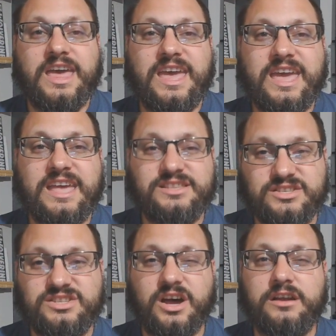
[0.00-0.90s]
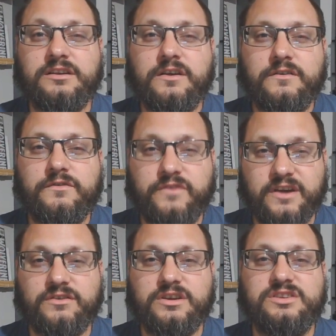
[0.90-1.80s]
it's done
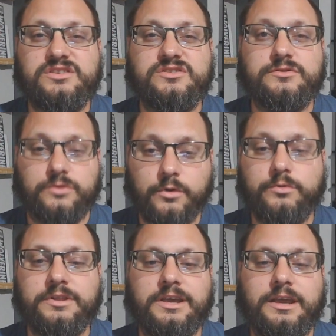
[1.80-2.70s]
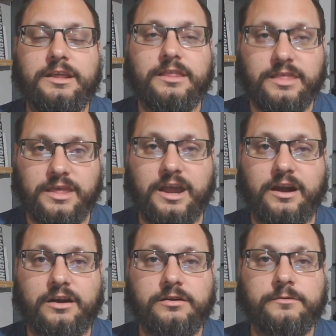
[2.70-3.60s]
very slowly
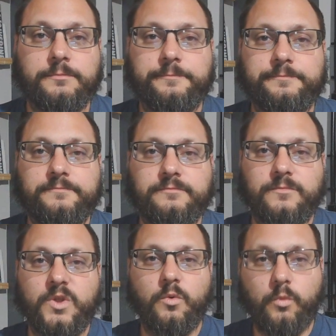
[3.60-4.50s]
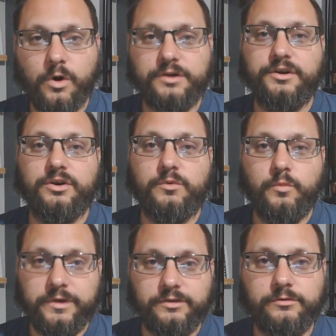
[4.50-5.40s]
there. Water
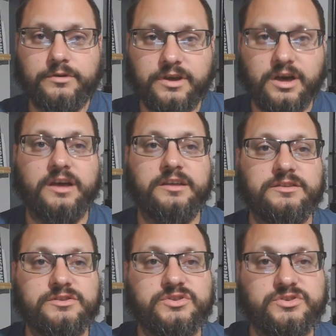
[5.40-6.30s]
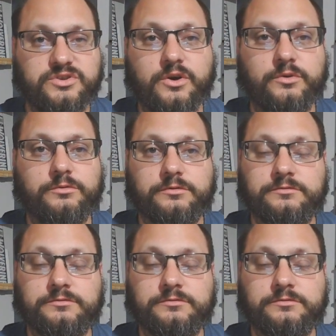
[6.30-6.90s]
will cut stone,